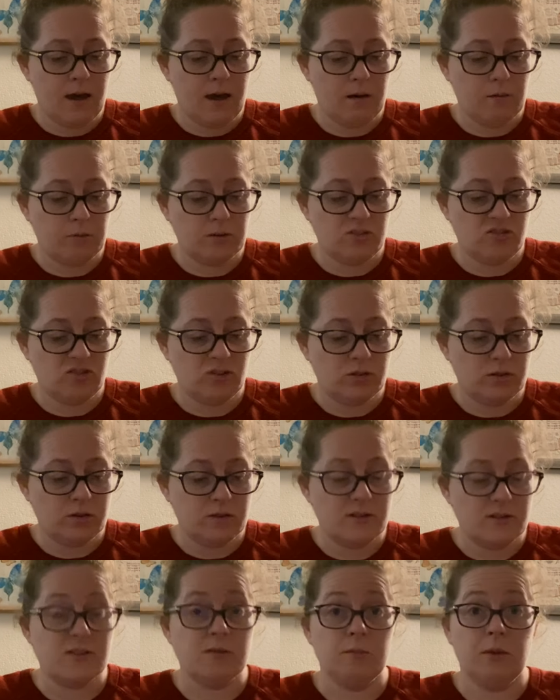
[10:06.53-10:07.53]
which
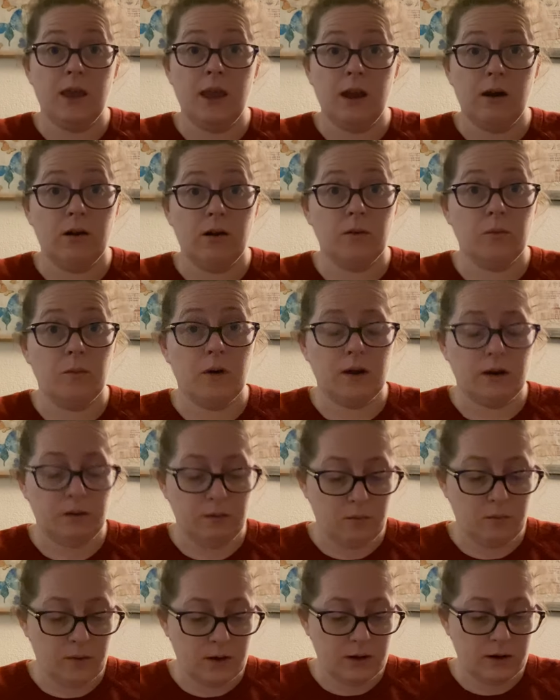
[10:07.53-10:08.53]
includes some Caron
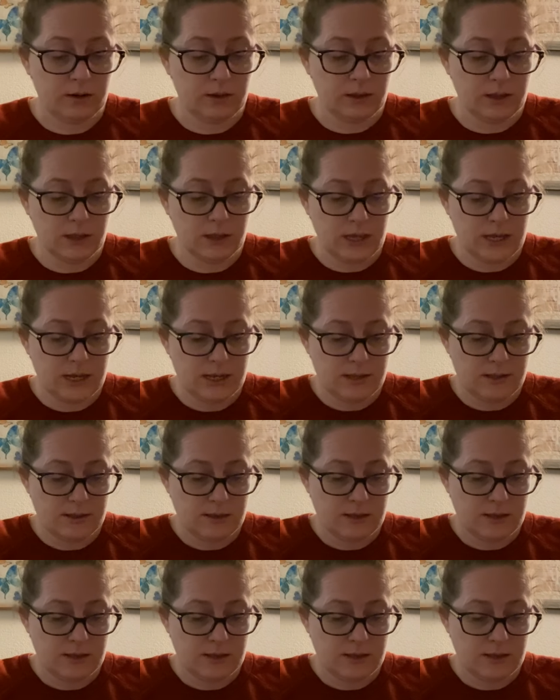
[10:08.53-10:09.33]
water lilies.